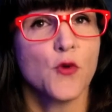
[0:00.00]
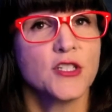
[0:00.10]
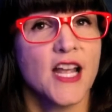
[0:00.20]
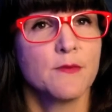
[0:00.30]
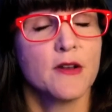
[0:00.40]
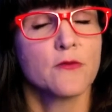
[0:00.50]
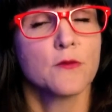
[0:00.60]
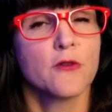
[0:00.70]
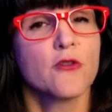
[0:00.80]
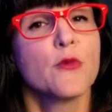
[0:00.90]
which had been
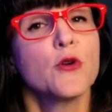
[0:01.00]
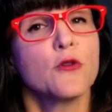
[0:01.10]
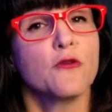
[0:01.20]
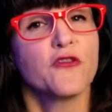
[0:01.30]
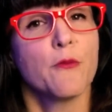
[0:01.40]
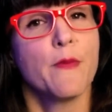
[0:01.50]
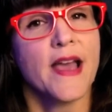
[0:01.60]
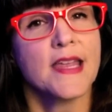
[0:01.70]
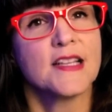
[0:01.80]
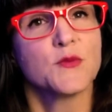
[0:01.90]
removed from
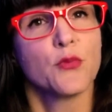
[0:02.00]
Becky's